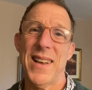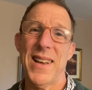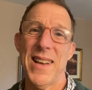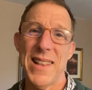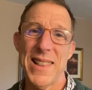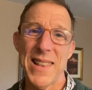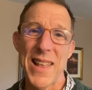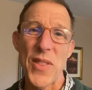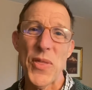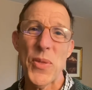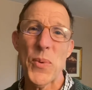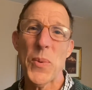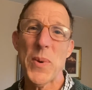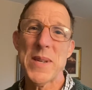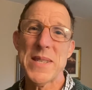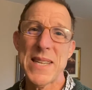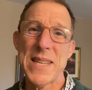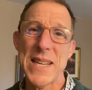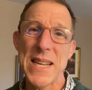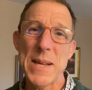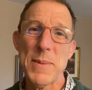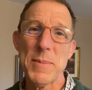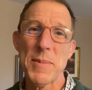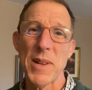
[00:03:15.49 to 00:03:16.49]
Let the
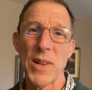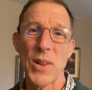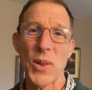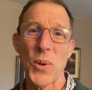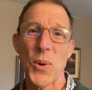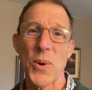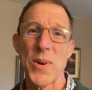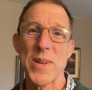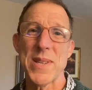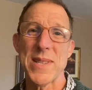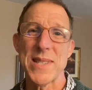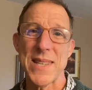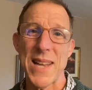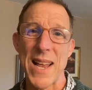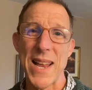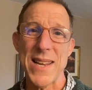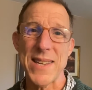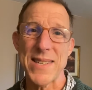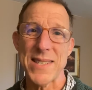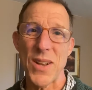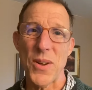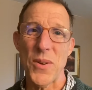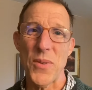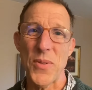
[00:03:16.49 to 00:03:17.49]
redeemed of the Lord say
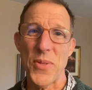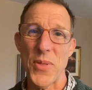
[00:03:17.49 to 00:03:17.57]
so,